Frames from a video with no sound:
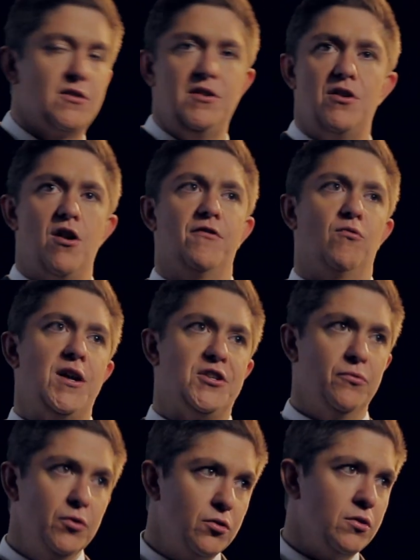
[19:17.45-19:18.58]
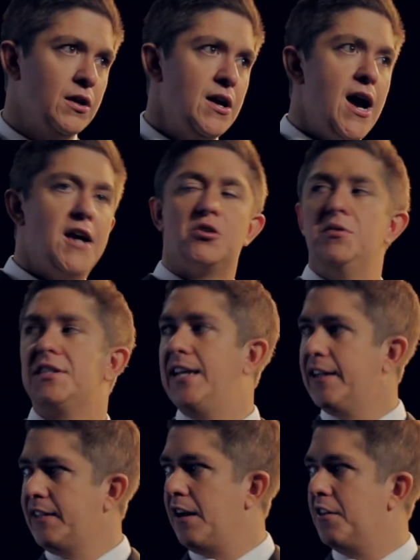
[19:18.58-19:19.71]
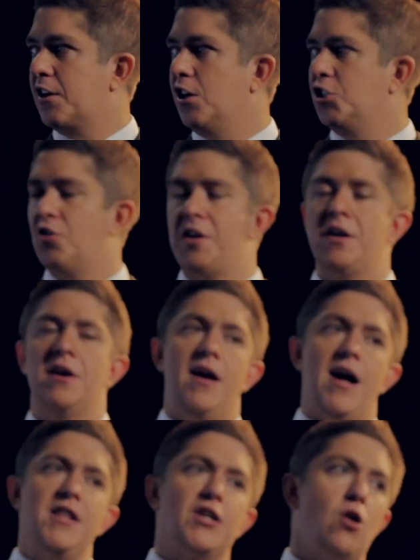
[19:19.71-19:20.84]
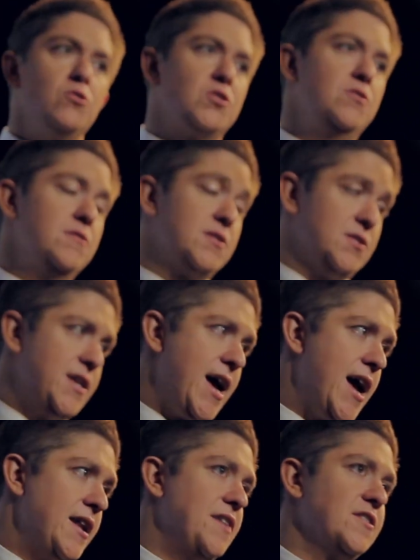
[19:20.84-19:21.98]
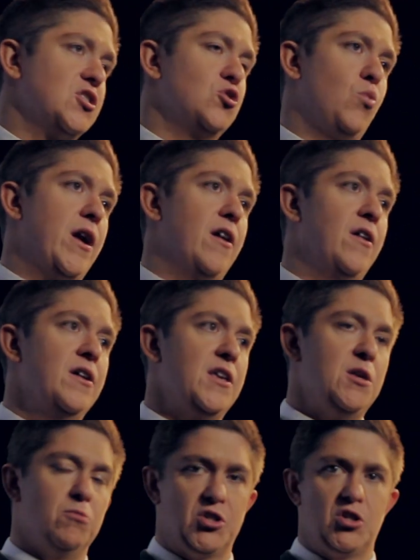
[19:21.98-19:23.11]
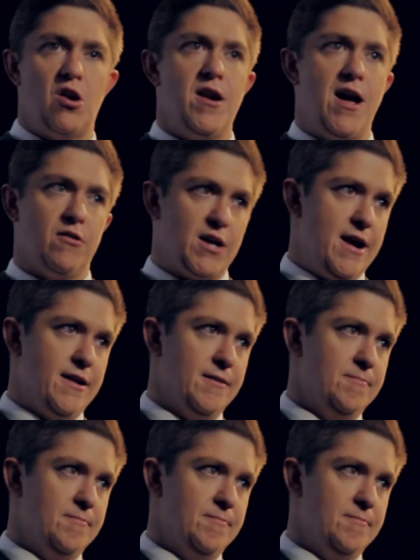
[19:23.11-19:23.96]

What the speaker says: they don't have a right to rule. And so he's kicked out of the country, and he goes to the Sudan, and this is where he will start al-Qaeda.